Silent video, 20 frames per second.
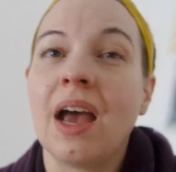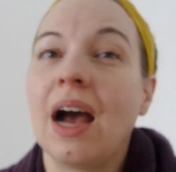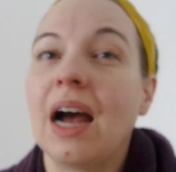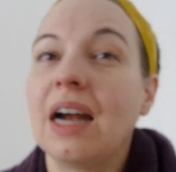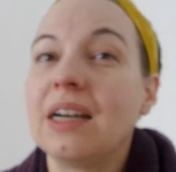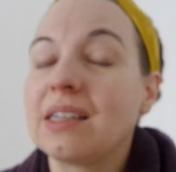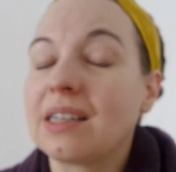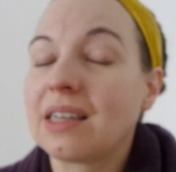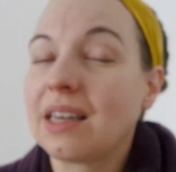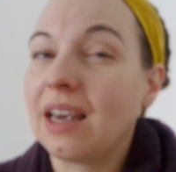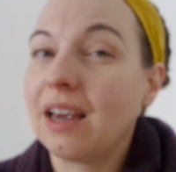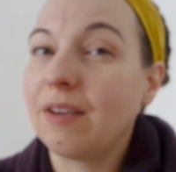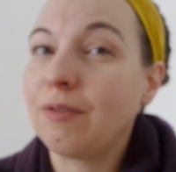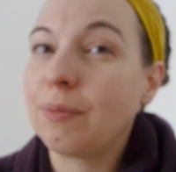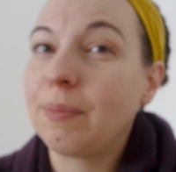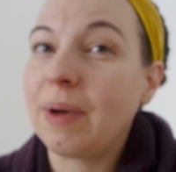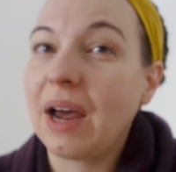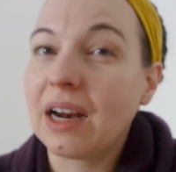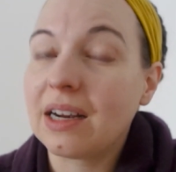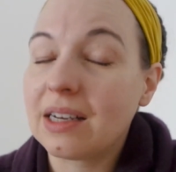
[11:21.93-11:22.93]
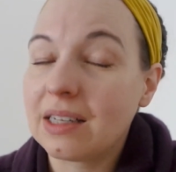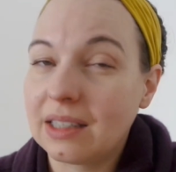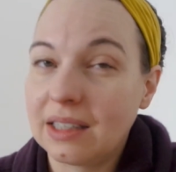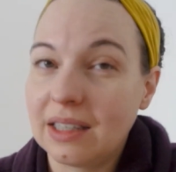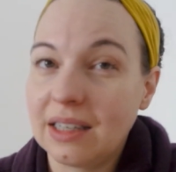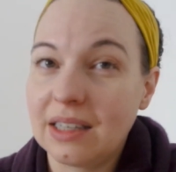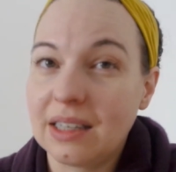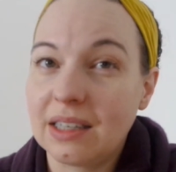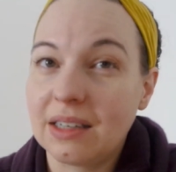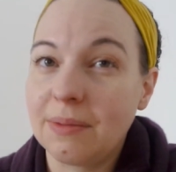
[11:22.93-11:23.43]
I just gave a pack of
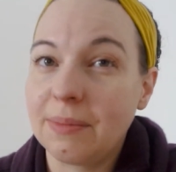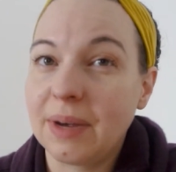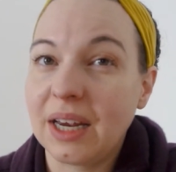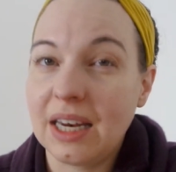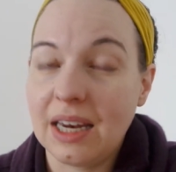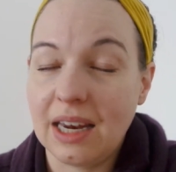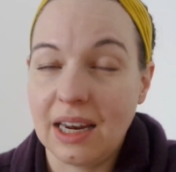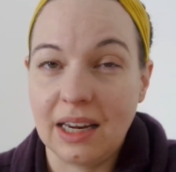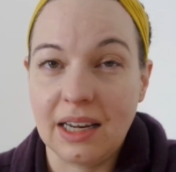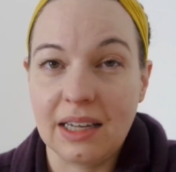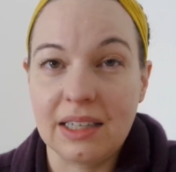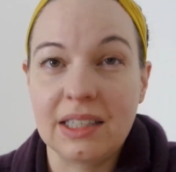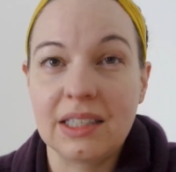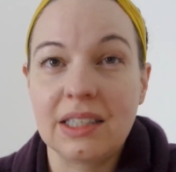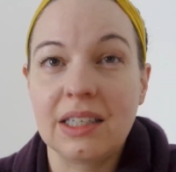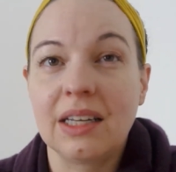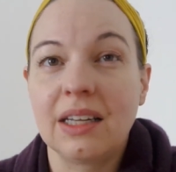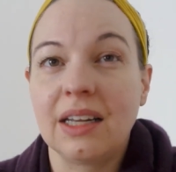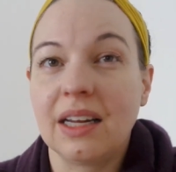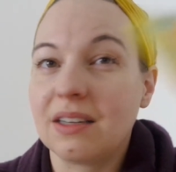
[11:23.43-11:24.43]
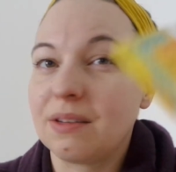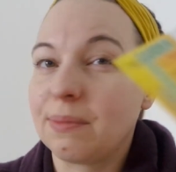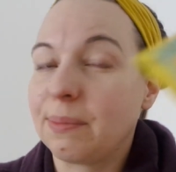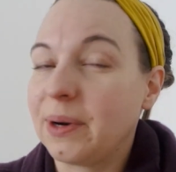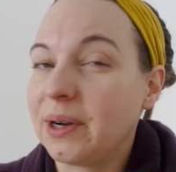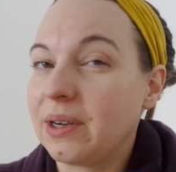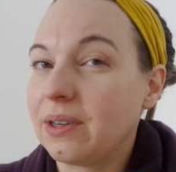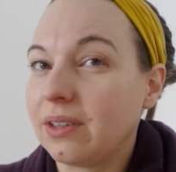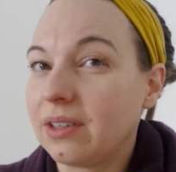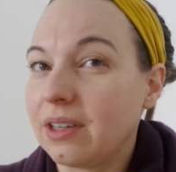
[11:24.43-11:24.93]
seeds to my kids, they
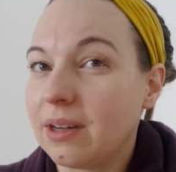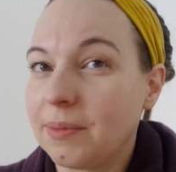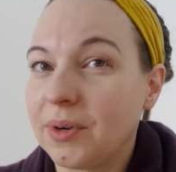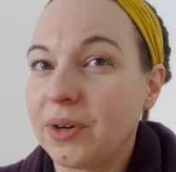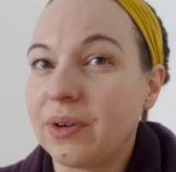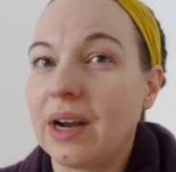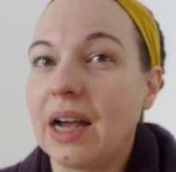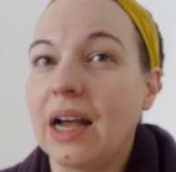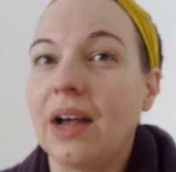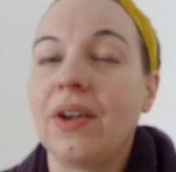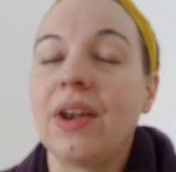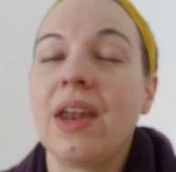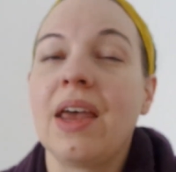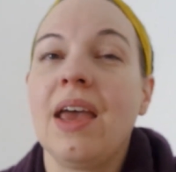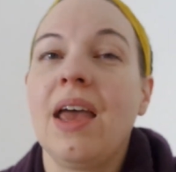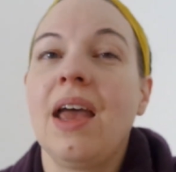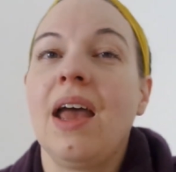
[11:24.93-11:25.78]
sprinkled them around,